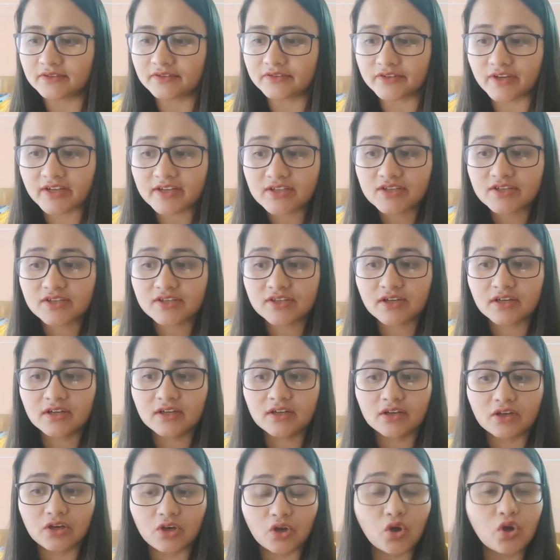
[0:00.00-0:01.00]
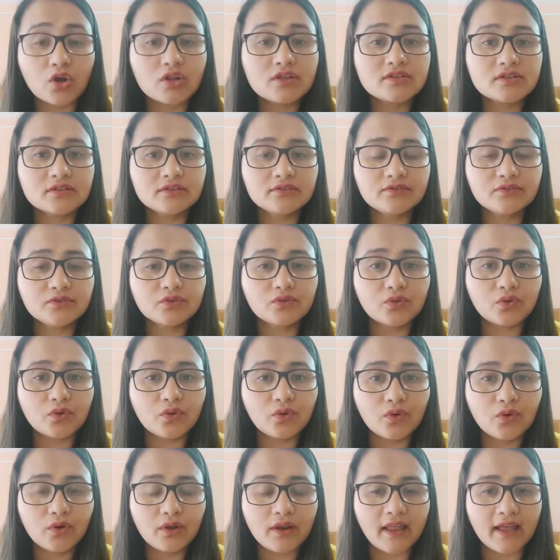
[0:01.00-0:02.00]
rich lots of
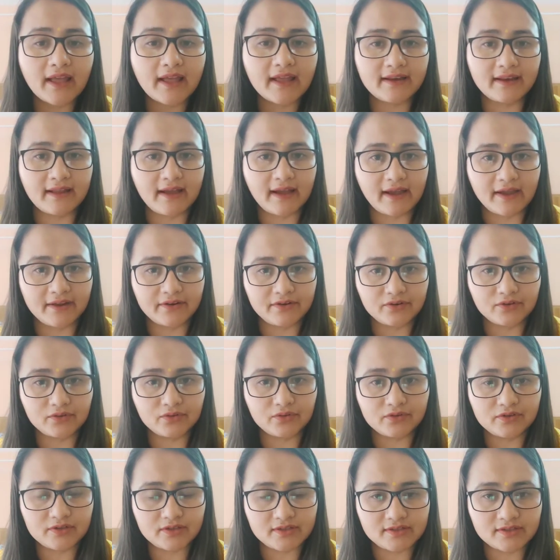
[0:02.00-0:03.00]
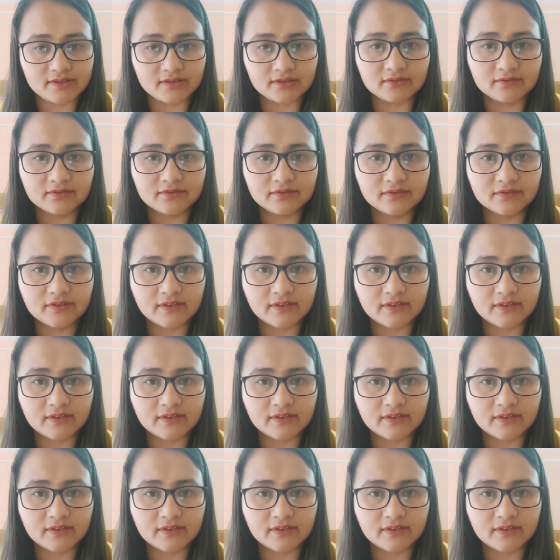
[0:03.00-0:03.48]
coal and iron ore reserve.